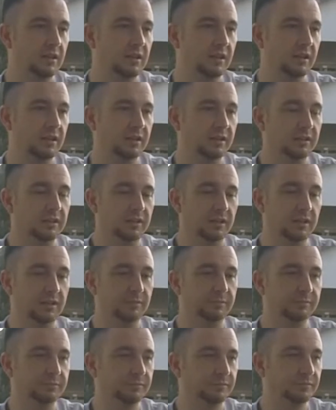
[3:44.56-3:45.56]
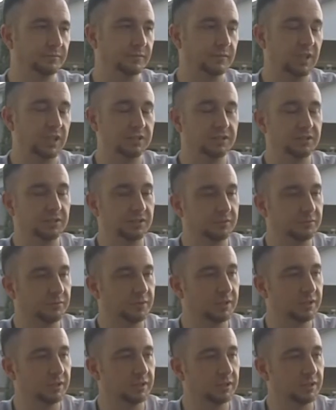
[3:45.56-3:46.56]
and I took
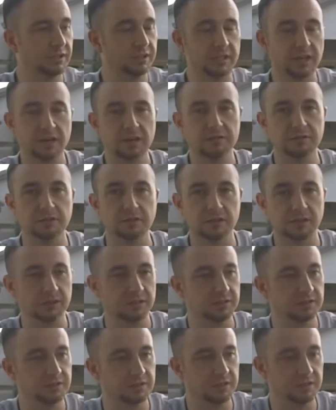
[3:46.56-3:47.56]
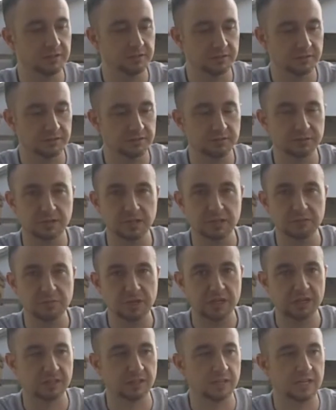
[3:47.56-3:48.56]
really good care of it all these years. It came
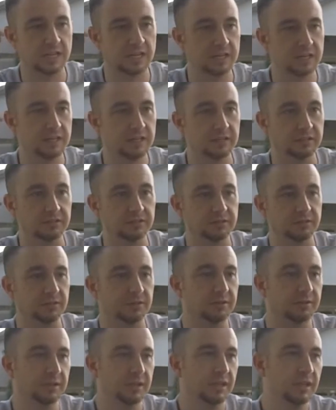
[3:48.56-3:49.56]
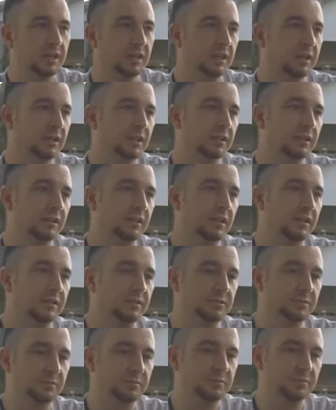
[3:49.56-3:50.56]
back in '98, so
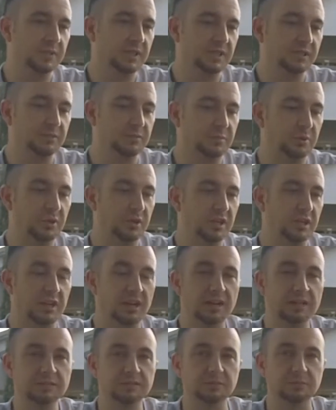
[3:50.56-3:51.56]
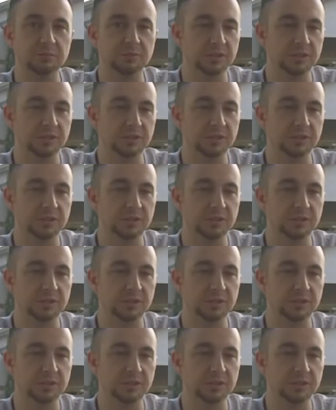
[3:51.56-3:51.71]
that's pretty awesome.